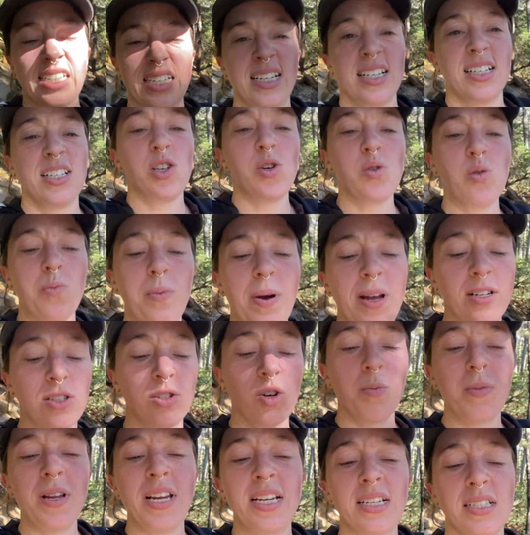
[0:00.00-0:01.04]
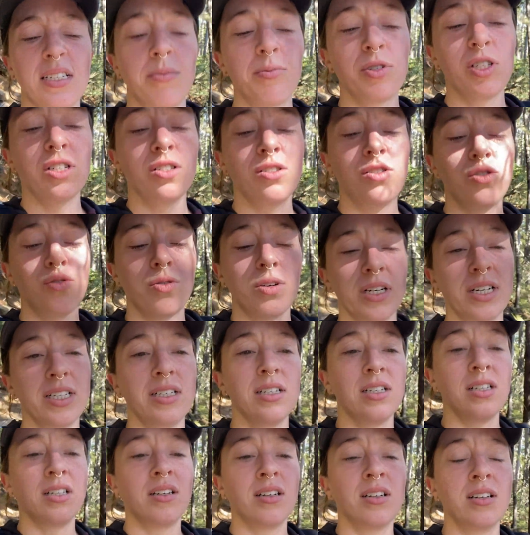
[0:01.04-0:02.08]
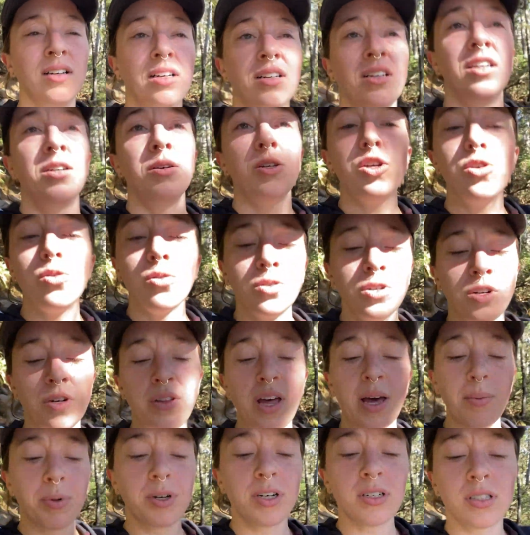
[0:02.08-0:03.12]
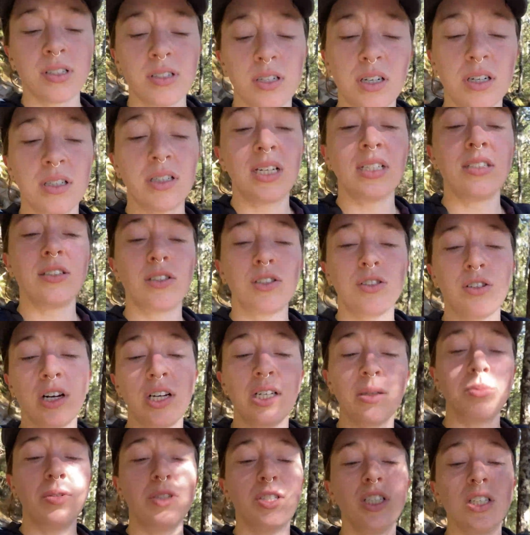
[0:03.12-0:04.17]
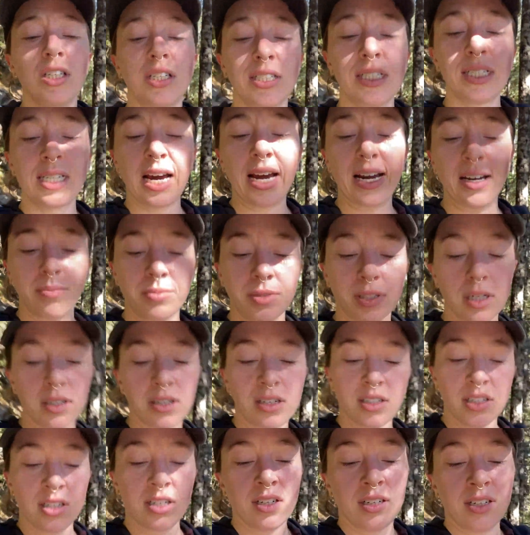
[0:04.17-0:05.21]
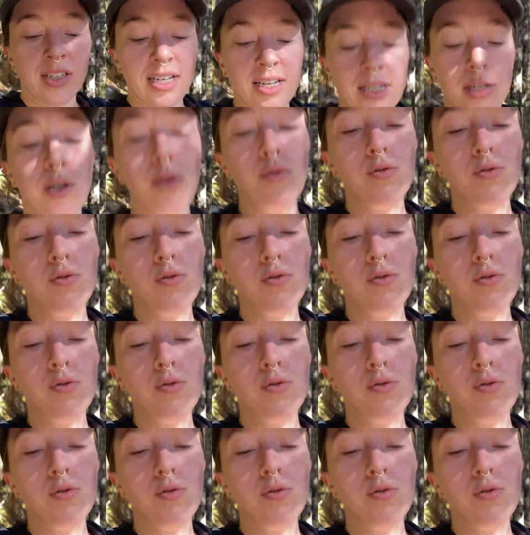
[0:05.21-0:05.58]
you made so many assumptions, Jordan. You don't know that person could have done this trail a bajillion times, and you